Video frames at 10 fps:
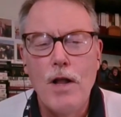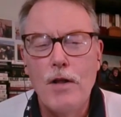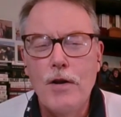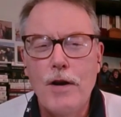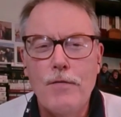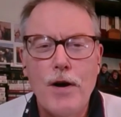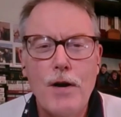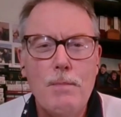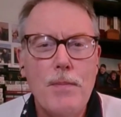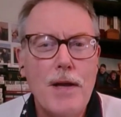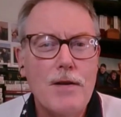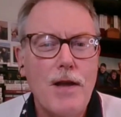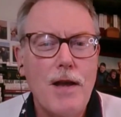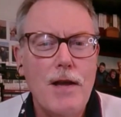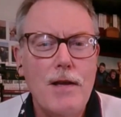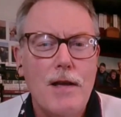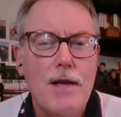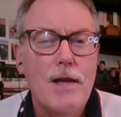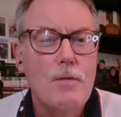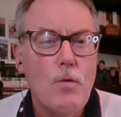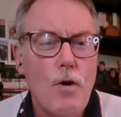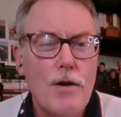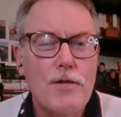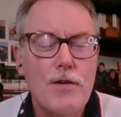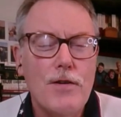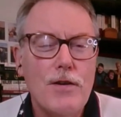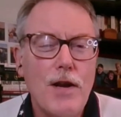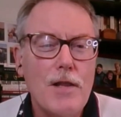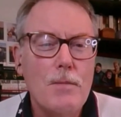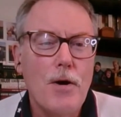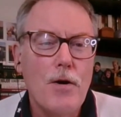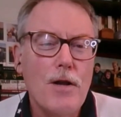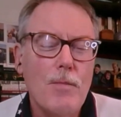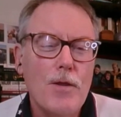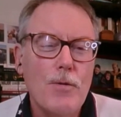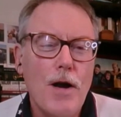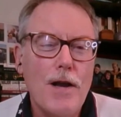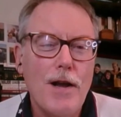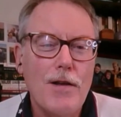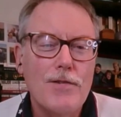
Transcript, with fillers: And you had a very big day in Washington on the podium at the White House.